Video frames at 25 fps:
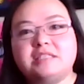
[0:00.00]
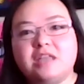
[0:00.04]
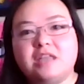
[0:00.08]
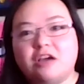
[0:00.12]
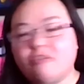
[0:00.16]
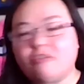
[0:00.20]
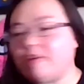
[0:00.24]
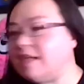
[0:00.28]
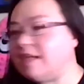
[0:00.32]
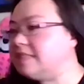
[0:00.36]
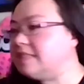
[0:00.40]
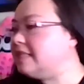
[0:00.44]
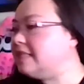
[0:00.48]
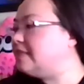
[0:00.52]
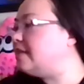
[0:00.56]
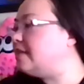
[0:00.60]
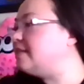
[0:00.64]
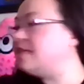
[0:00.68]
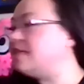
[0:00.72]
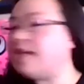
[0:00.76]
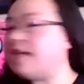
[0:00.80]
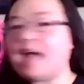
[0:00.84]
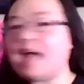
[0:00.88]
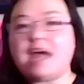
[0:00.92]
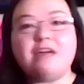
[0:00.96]
crazy. It
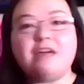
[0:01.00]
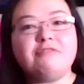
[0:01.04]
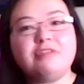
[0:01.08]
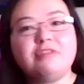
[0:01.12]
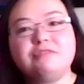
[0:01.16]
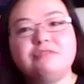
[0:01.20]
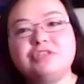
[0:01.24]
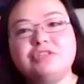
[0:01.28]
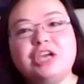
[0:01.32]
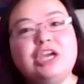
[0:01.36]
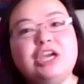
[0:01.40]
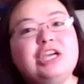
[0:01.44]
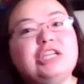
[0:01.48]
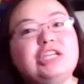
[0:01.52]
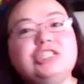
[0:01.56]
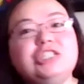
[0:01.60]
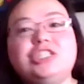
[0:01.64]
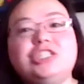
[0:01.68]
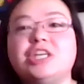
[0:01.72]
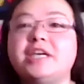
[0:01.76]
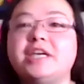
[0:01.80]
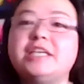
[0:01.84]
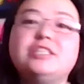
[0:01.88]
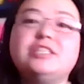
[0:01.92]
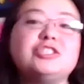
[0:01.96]
doesn't have those
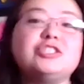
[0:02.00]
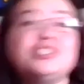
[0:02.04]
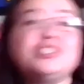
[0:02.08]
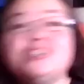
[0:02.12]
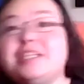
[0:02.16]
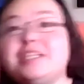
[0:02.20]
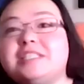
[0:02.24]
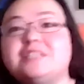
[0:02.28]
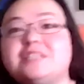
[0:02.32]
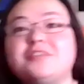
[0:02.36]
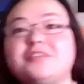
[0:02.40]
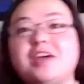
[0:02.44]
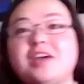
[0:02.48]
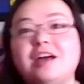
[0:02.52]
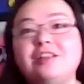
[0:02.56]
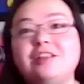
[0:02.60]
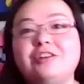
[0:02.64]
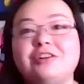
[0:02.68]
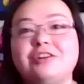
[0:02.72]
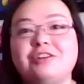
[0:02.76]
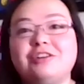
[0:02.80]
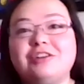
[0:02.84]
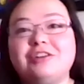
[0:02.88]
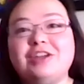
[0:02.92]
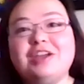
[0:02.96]
giant streaks of
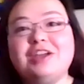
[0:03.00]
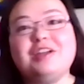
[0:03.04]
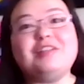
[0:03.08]
color